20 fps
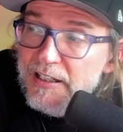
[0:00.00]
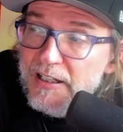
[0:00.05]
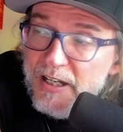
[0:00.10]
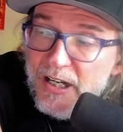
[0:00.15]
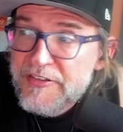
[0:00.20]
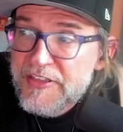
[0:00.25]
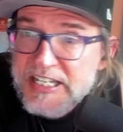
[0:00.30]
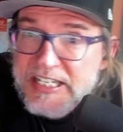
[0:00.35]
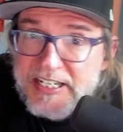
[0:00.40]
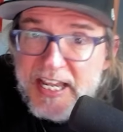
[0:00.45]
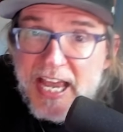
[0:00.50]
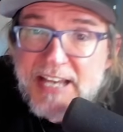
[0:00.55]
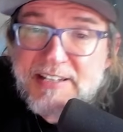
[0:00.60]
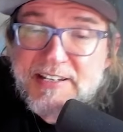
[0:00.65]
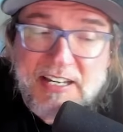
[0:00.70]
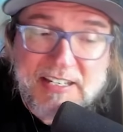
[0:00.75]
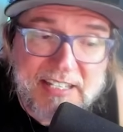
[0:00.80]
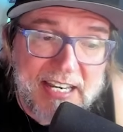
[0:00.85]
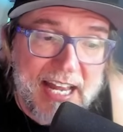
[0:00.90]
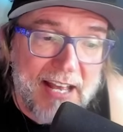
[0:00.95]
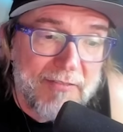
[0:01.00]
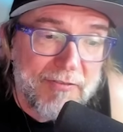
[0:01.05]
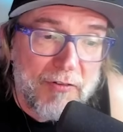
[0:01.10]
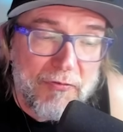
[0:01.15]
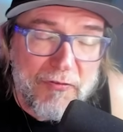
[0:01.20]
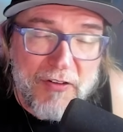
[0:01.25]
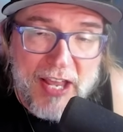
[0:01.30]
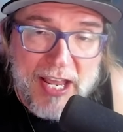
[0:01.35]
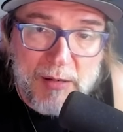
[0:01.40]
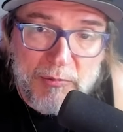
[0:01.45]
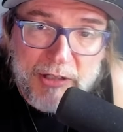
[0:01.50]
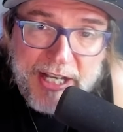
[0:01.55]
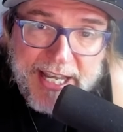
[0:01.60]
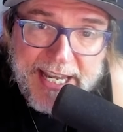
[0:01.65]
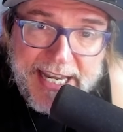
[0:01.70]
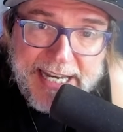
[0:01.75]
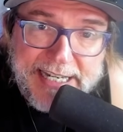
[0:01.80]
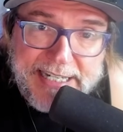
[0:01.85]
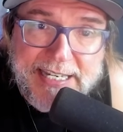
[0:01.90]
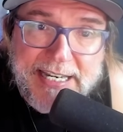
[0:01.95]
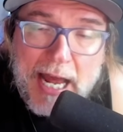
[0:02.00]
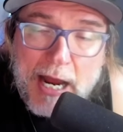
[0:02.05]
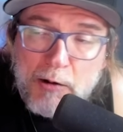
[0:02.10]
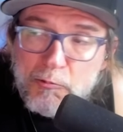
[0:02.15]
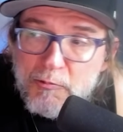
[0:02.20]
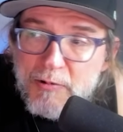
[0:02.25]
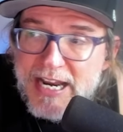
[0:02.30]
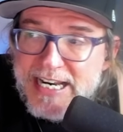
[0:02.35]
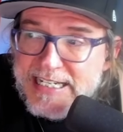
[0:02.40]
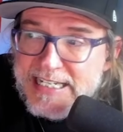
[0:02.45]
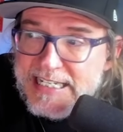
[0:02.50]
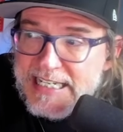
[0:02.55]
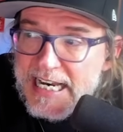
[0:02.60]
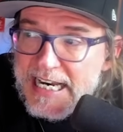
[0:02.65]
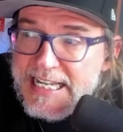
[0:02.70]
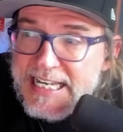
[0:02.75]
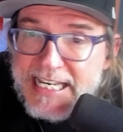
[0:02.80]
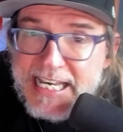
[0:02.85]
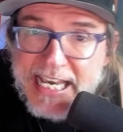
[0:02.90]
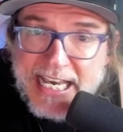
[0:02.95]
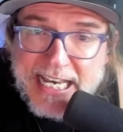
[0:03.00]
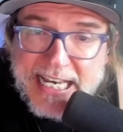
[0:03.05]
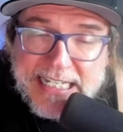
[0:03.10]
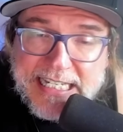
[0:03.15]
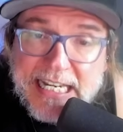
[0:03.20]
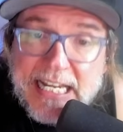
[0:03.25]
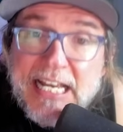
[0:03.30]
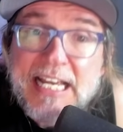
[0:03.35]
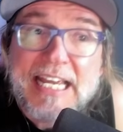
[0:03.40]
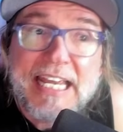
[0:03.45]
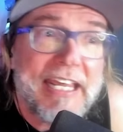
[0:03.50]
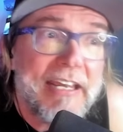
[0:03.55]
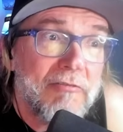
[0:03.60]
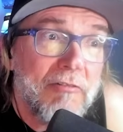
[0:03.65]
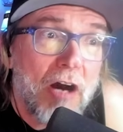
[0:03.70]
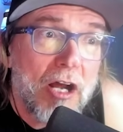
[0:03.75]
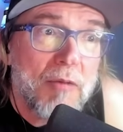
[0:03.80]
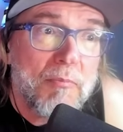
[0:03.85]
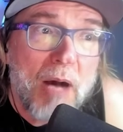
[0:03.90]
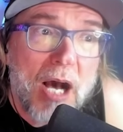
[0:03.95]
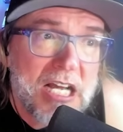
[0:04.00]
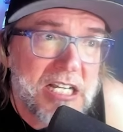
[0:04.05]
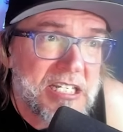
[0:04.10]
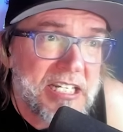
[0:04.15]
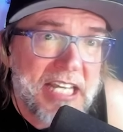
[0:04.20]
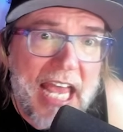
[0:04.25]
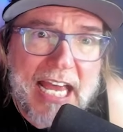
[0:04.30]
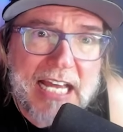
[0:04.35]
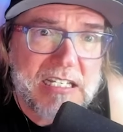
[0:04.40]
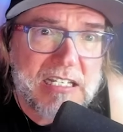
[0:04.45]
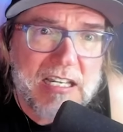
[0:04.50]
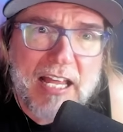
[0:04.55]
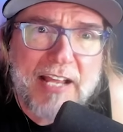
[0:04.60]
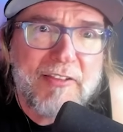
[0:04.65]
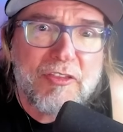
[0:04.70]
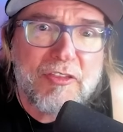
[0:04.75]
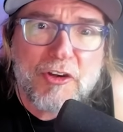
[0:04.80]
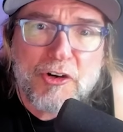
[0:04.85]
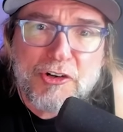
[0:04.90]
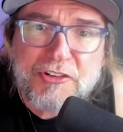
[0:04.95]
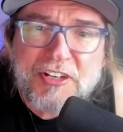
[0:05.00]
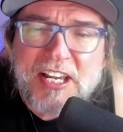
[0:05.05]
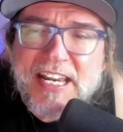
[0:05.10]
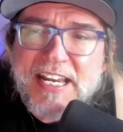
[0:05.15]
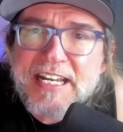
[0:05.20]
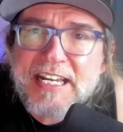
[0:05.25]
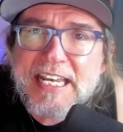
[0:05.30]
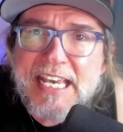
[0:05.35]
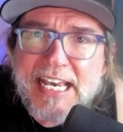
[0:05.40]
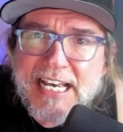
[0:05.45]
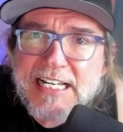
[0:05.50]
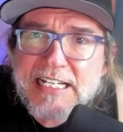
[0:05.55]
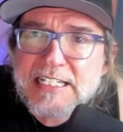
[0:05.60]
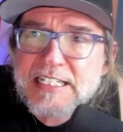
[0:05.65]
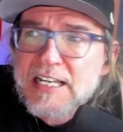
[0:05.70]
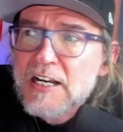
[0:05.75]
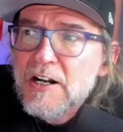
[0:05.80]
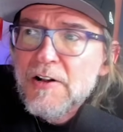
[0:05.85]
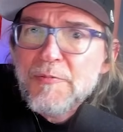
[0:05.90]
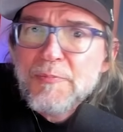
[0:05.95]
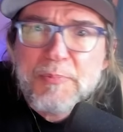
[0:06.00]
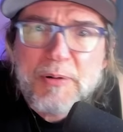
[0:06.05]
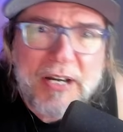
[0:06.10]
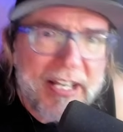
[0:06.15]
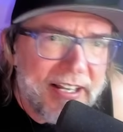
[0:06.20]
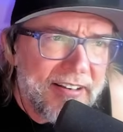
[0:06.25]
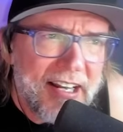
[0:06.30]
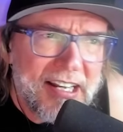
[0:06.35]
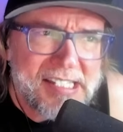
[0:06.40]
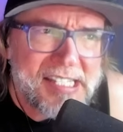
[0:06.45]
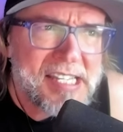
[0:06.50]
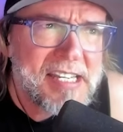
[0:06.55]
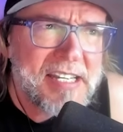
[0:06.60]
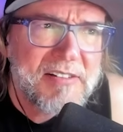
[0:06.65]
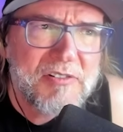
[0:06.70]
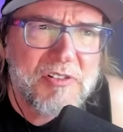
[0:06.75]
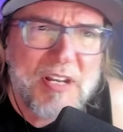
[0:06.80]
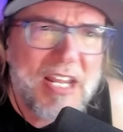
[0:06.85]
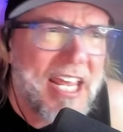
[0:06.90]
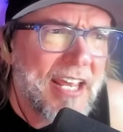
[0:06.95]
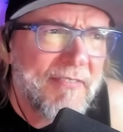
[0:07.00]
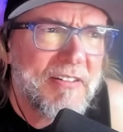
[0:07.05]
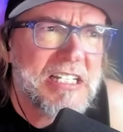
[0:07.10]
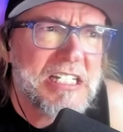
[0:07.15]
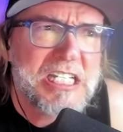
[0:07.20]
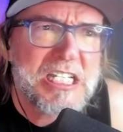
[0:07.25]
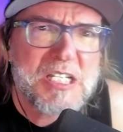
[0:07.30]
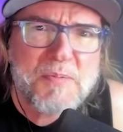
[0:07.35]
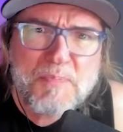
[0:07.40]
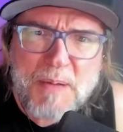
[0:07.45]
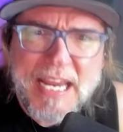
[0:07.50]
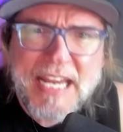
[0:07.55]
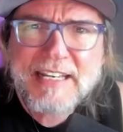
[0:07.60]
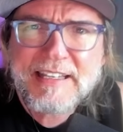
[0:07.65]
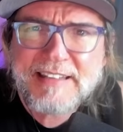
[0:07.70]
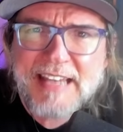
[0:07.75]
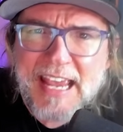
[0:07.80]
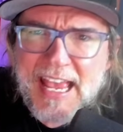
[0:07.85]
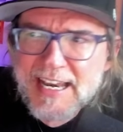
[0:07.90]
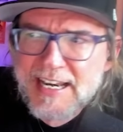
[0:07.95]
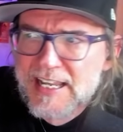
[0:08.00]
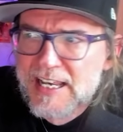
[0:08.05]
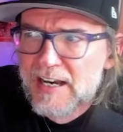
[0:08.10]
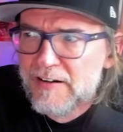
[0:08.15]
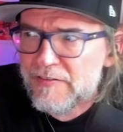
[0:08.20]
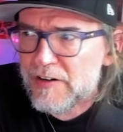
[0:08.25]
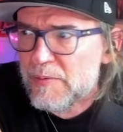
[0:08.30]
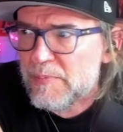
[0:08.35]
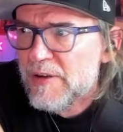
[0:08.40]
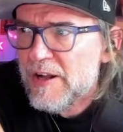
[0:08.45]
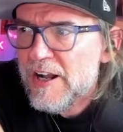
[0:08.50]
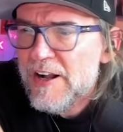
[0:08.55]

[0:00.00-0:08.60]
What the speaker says: This guy doesn't have a family. He's not raised any kids. Elon Musk has like 13 kids, but he doesn't even speak to any of them.